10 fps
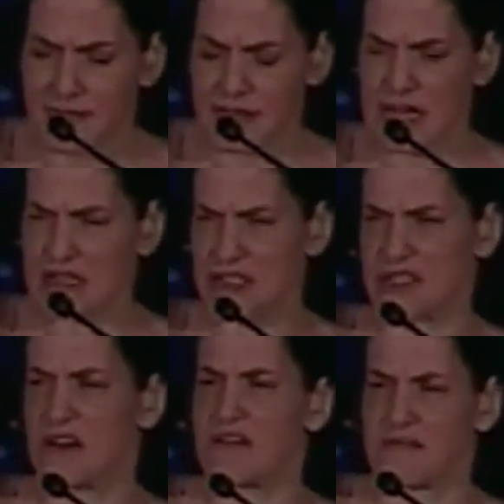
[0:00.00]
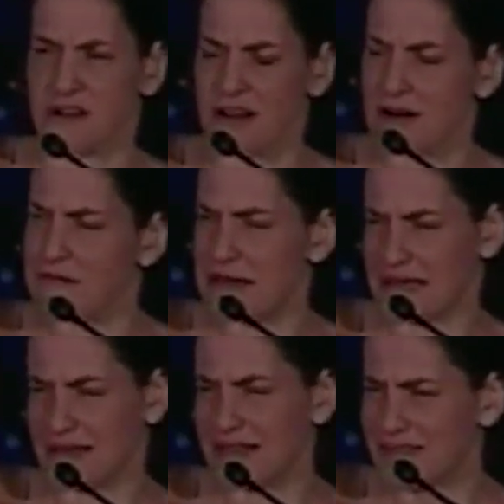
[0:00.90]
not just
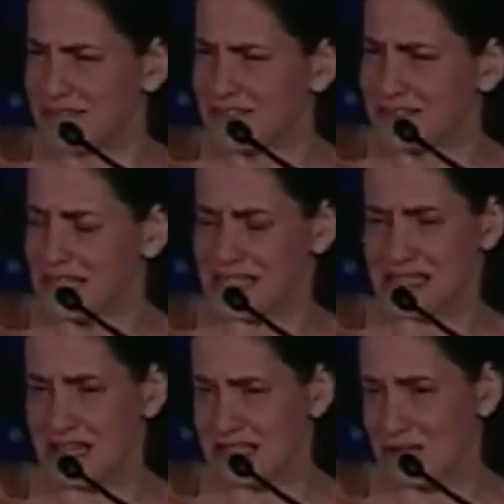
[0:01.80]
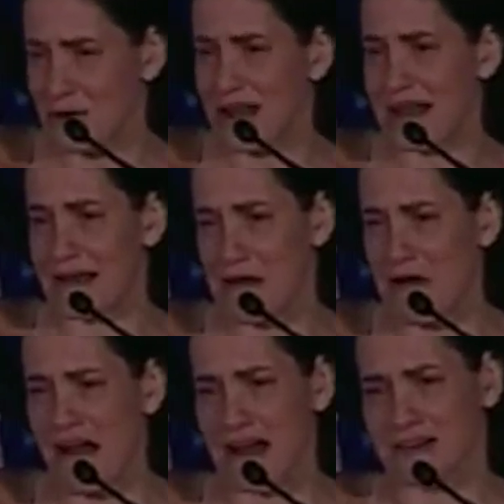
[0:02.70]
overcoming because that's what I know
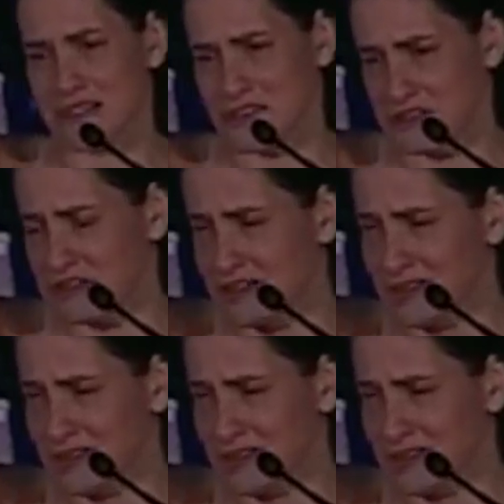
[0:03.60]
how to do.